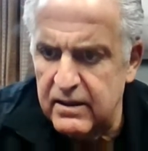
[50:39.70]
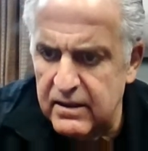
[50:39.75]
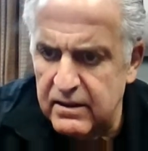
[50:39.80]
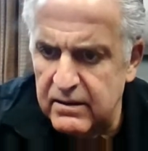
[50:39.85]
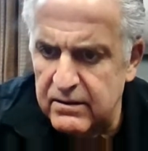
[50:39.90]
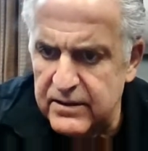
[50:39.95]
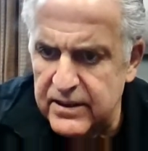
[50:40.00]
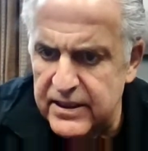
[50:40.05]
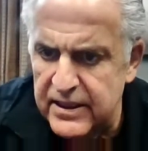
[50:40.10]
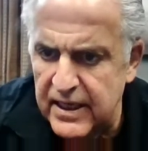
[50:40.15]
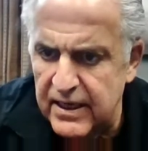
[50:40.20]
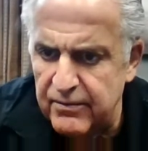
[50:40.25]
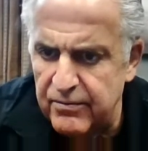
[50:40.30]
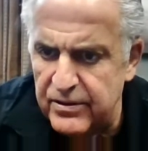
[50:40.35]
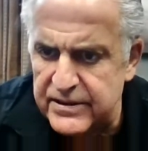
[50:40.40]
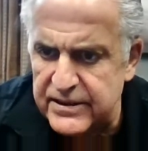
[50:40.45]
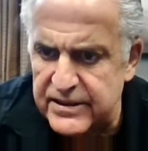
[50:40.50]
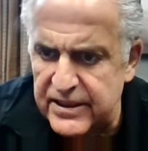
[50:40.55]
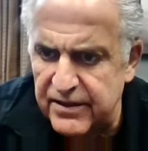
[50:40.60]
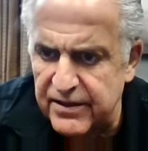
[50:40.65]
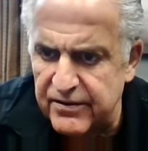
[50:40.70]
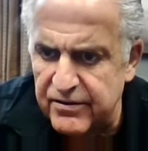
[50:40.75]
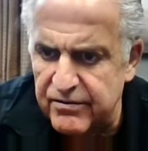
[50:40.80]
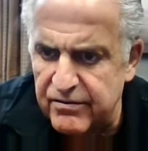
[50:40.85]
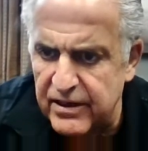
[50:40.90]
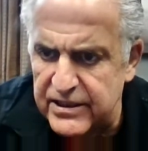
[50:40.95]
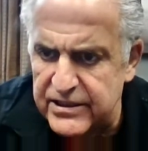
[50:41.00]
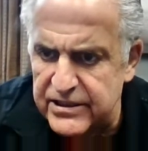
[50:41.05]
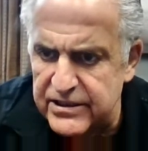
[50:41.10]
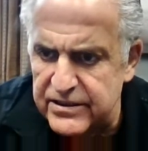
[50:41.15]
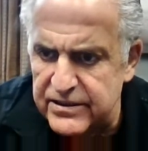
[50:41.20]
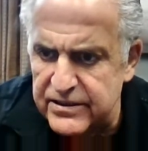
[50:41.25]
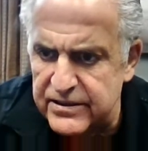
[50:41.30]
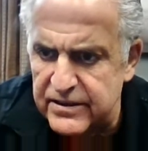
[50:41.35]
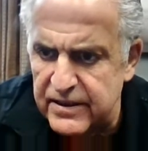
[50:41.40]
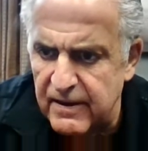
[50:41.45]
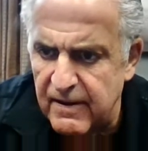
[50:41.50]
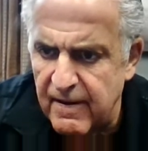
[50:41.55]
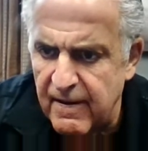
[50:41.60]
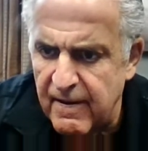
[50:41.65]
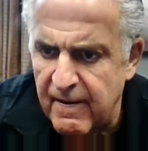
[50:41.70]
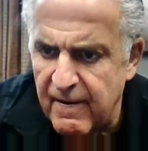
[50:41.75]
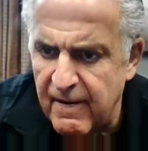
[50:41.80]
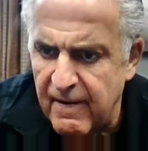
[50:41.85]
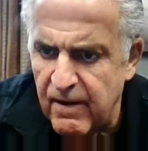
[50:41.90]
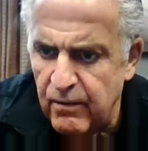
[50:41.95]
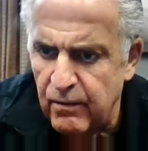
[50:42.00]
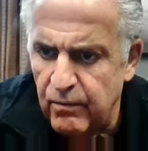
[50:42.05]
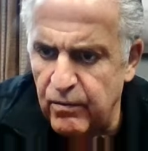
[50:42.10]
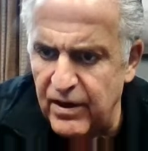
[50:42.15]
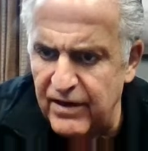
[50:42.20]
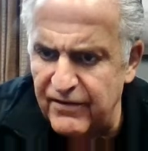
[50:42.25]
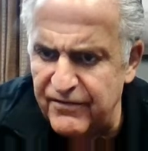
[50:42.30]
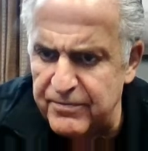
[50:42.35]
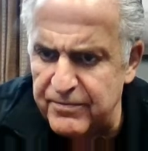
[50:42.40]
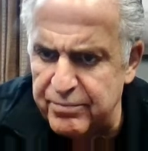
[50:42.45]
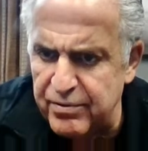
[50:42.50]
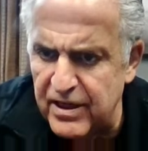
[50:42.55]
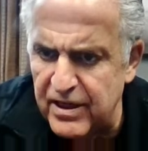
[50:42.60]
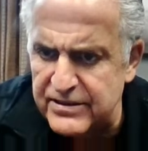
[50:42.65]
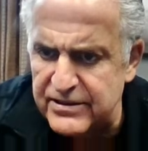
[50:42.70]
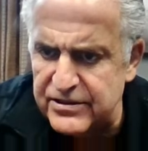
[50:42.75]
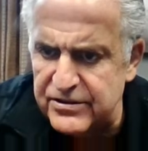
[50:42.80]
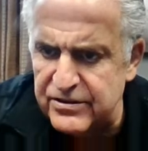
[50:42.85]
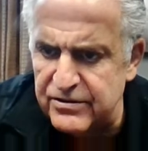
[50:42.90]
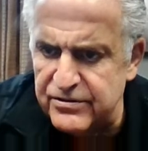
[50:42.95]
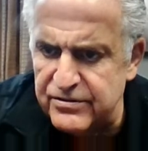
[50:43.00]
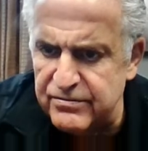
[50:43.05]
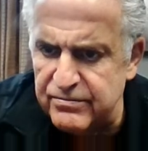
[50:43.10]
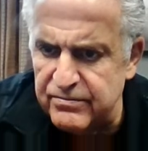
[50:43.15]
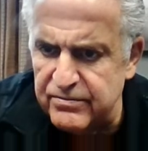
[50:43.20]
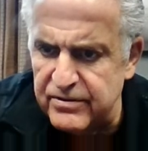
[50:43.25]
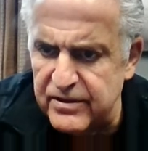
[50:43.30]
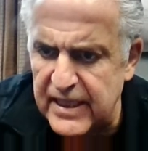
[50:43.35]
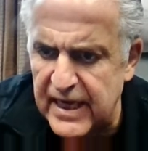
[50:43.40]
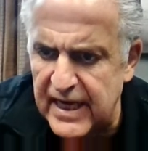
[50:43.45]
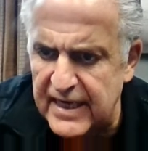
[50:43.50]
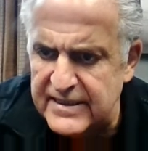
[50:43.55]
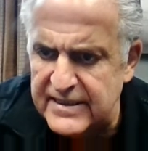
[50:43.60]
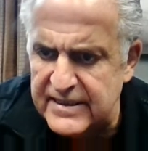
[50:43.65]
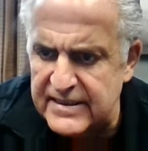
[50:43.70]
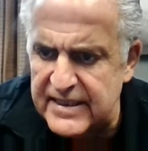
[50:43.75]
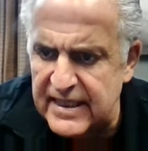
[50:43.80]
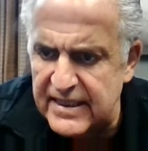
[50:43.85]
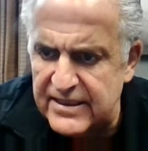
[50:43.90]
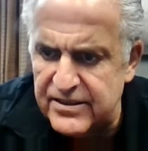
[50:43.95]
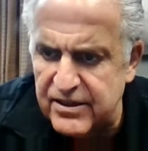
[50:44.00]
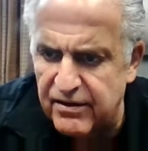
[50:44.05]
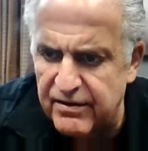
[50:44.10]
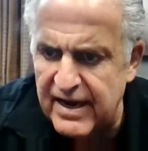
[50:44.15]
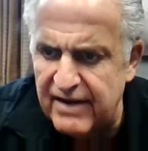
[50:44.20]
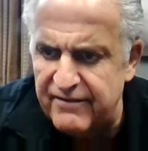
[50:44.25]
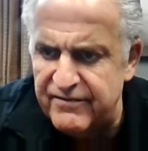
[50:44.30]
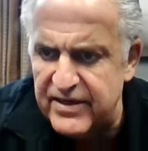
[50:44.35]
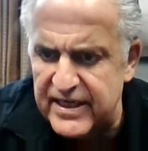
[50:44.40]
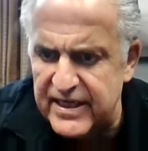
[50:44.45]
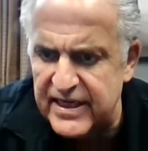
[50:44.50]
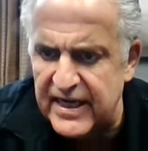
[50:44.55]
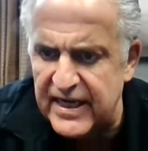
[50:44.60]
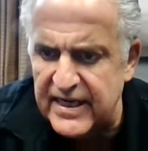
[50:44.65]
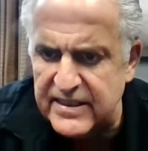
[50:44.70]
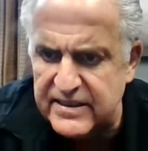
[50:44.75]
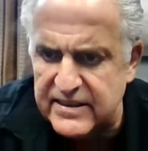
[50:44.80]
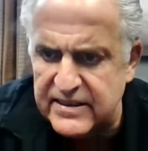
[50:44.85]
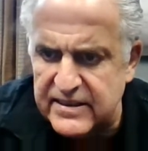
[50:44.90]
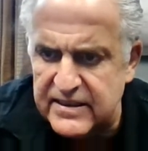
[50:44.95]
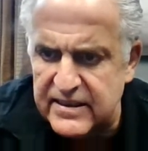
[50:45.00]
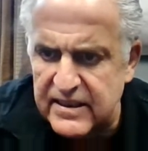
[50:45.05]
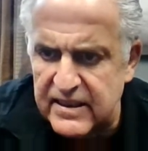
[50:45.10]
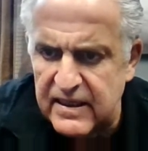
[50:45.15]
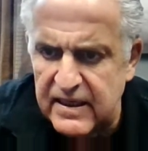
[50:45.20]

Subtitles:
Okay, what's the other questions? What if the prosecutor realizes they don't have a case